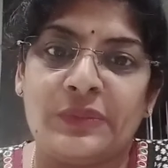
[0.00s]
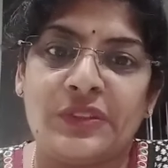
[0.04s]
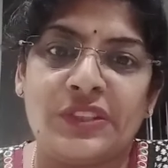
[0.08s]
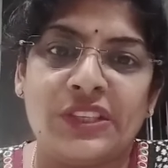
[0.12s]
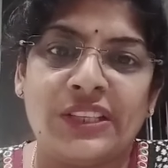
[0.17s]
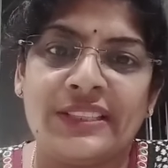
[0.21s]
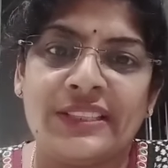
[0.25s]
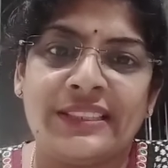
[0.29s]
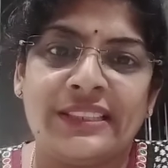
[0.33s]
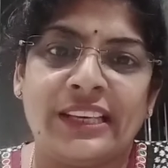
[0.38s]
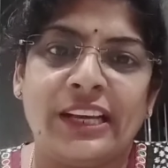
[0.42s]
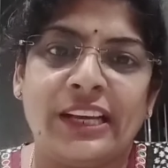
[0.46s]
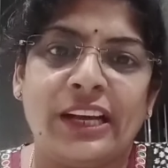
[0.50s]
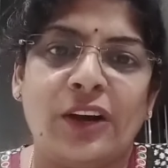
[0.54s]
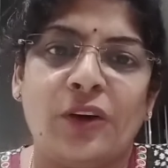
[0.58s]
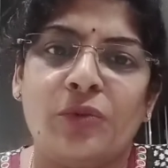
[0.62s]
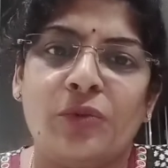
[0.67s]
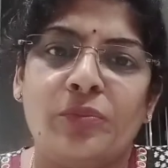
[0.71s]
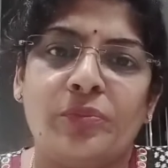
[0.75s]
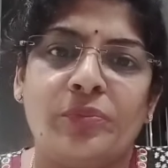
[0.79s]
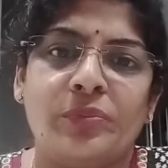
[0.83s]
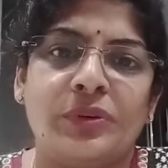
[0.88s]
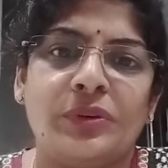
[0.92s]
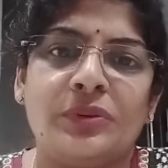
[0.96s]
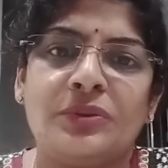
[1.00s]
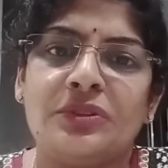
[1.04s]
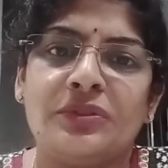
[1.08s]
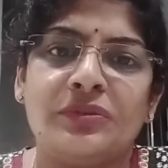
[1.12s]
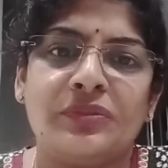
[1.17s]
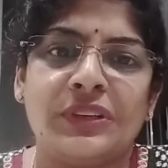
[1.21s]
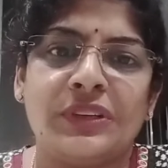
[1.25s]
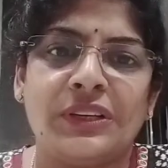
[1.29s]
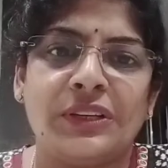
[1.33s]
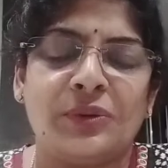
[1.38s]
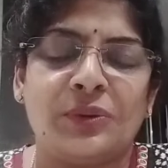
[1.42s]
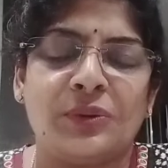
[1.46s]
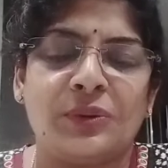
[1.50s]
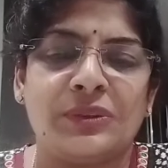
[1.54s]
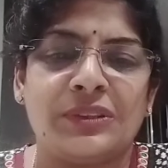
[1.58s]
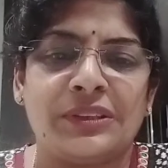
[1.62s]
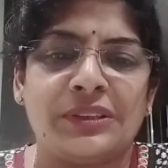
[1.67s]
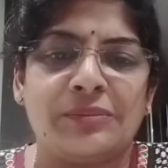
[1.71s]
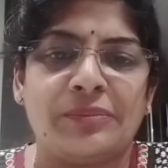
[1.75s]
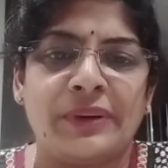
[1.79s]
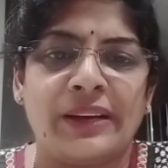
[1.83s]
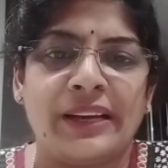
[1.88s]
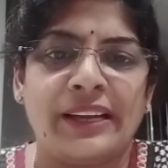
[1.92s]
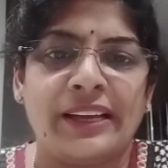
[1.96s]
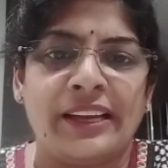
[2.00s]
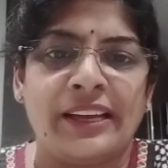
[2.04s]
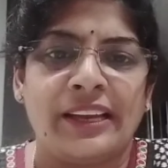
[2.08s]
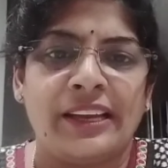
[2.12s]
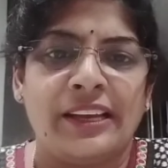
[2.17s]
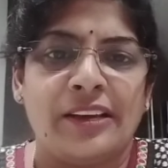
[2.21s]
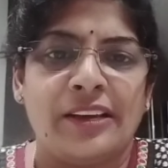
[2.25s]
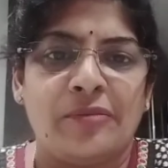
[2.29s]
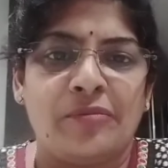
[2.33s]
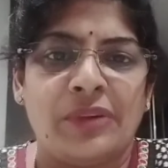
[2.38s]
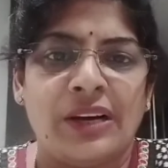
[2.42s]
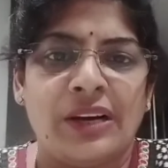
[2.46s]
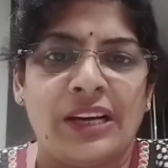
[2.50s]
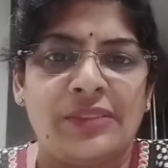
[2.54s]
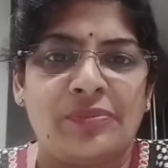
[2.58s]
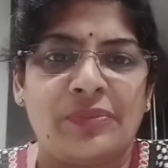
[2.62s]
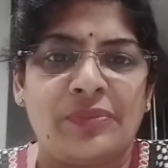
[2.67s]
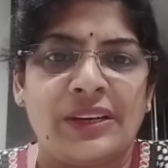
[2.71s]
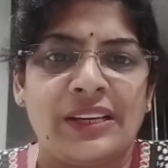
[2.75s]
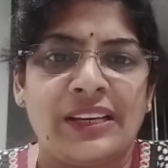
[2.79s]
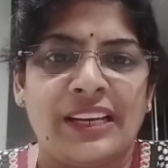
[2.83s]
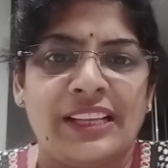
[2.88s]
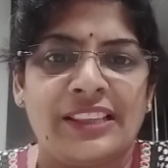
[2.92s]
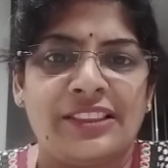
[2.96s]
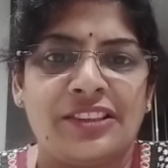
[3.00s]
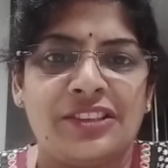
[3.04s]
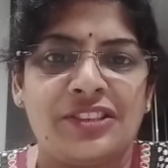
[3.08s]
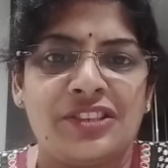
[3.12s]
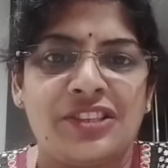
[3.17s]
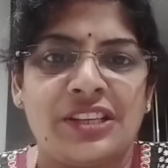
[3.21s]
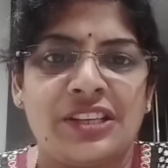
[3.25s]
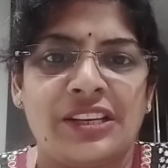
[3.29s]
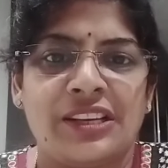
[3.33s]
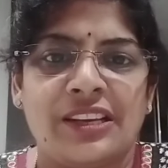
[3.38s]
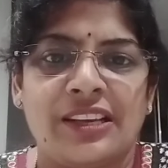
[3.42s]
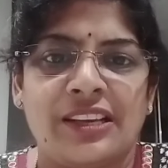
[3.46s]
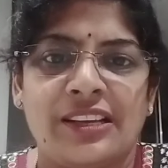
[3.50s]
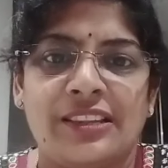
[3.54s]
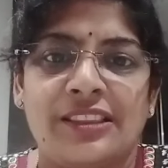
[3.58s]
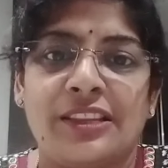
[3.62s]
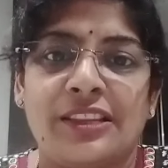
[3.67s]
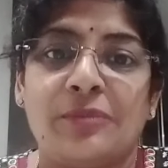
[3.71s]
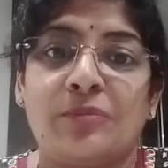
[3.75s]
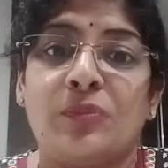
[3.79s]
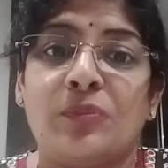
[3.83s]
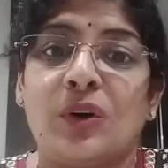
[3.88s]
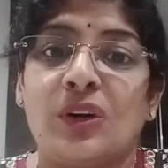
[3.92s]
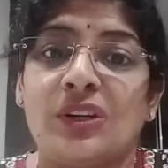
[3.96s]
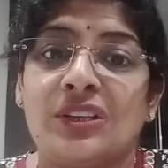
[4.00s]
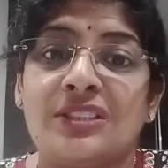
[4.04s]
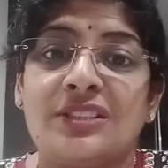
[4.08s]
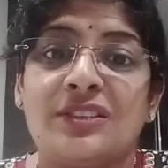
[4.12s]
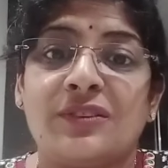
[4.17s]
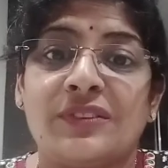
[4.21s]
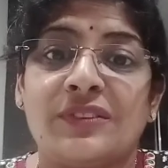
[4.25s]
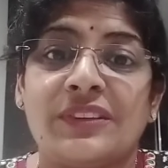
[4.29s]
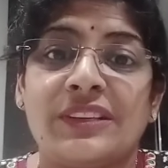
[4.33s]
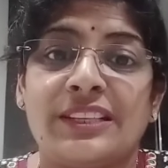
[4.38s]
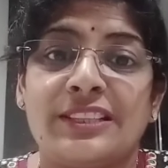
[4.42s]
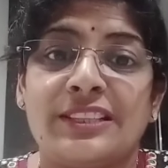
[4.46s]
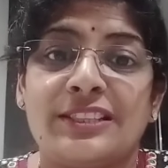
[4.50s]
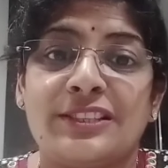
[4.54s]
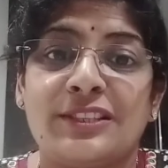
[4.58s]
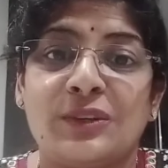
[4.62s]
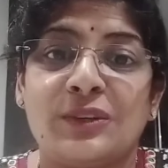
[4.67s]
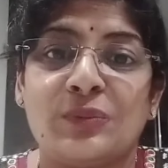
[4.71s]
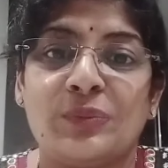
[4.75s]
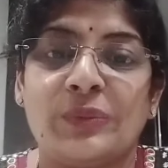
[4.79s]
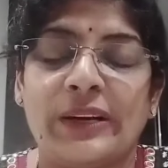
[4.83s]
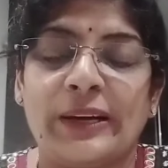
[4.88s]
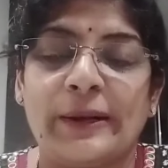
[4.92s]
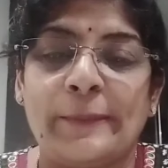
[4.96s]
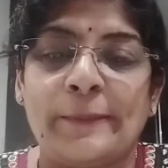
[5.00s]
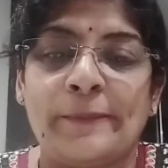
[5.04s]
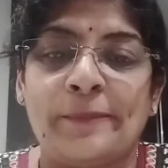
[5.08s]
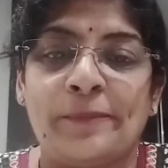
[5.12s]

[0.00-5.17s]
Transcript: Just see how beautifully quoted by Mahatma Gandhi ji, the importance of a consumer.